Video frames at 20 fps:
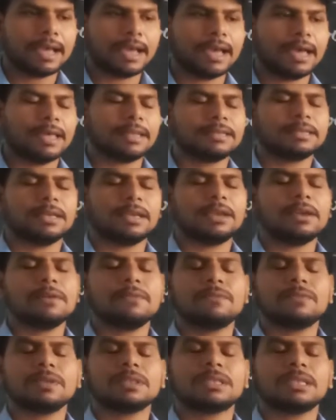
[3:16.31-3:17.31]
and
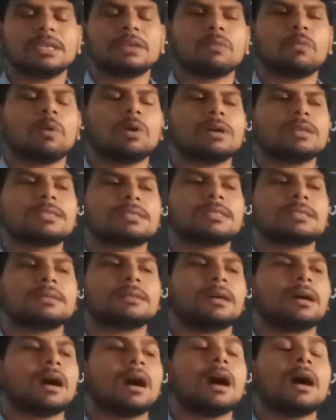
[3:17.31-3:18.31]
everything was
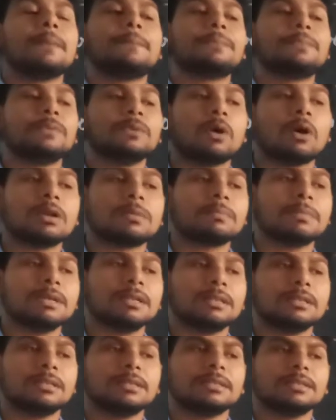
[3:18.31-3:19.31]

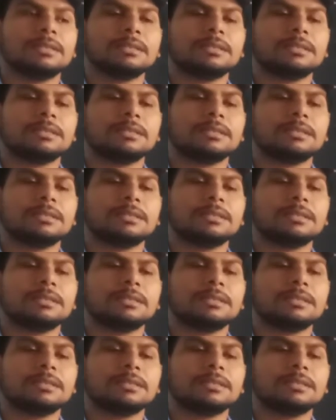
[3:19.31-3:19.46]
abnormal.